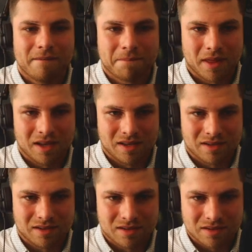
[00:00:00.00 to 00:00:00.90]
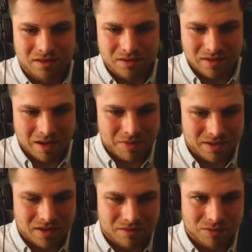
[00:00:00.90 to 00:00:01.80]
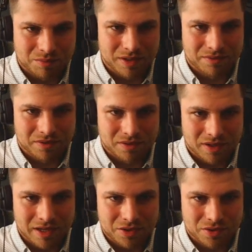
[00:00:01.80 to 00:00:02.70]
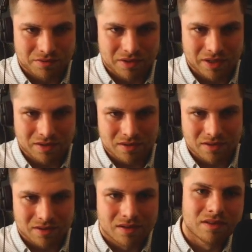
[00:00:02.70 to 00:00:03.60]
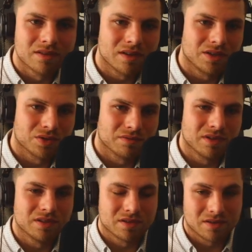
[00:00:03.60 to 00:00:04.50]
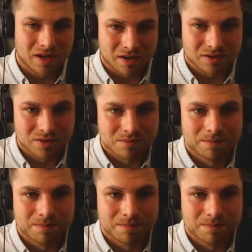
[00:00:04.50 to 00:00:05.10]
and the same result would be for each of these strings.